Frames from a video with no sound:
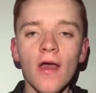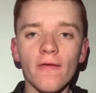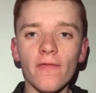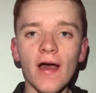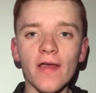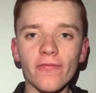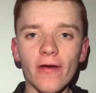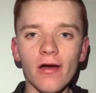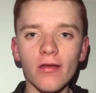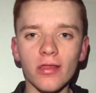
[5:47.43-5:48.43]

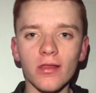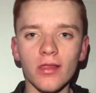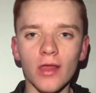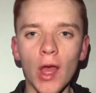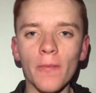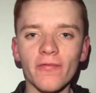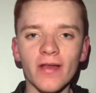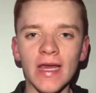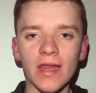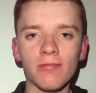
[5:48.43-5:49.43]
5,000, so
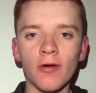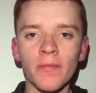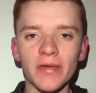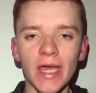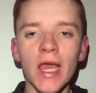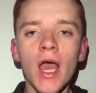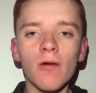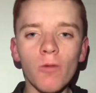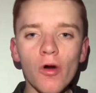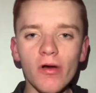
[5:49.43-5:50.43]
hopefully it will be a
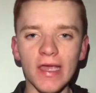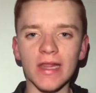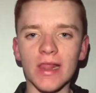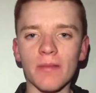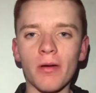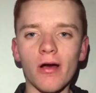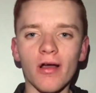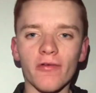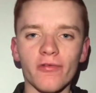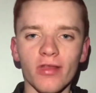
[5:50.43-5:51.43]
walk in the
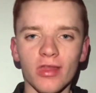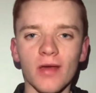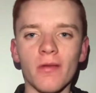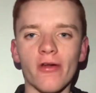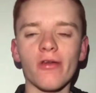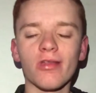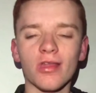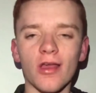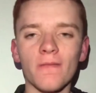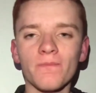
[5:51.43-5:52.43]
park for us tomorrow.
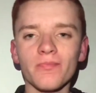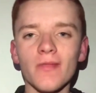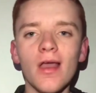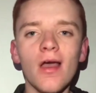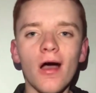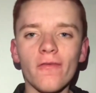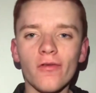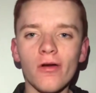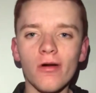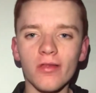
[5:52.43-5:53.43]
So of
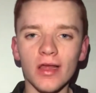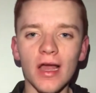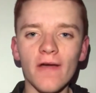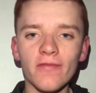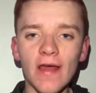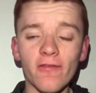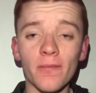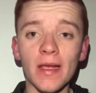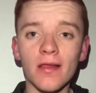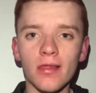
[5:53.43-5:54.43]
course, I have never
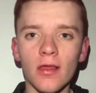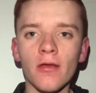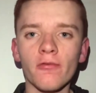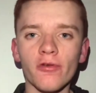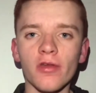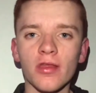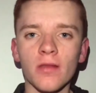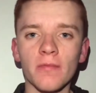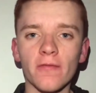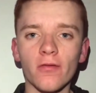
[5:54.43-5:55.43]
been to
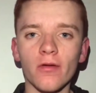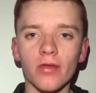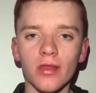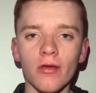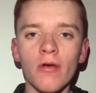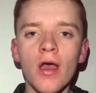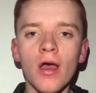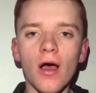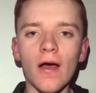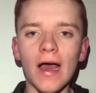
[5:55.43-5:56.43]
Royston before, so
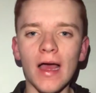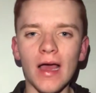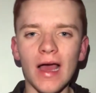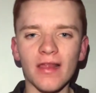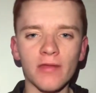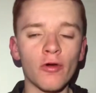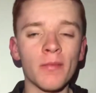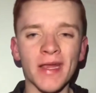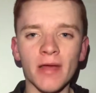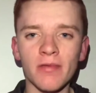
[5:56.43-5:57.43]
as you all
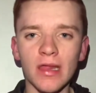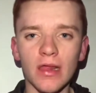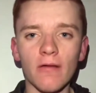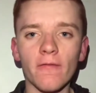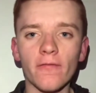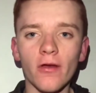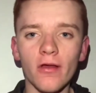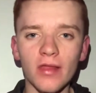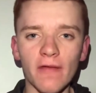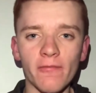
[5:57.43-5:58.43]
may know, it is our
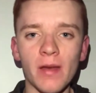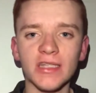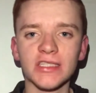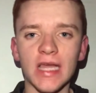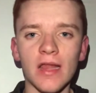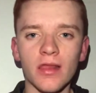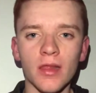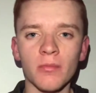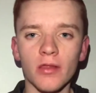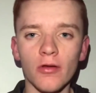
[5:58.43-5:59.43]
first ever match against
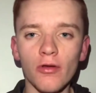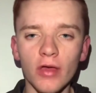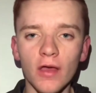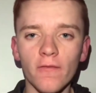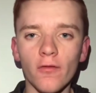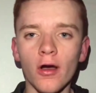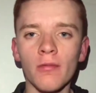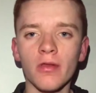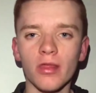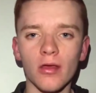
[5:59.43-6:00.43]
them, so looking
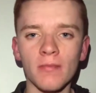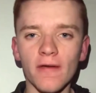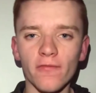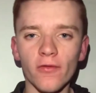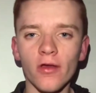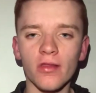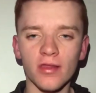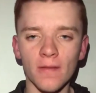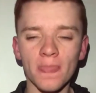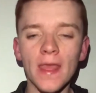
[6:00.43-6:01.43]
forward to my
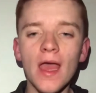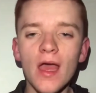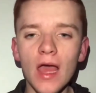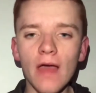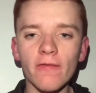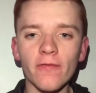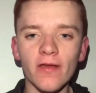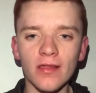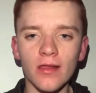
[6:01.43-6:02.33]
first ever visit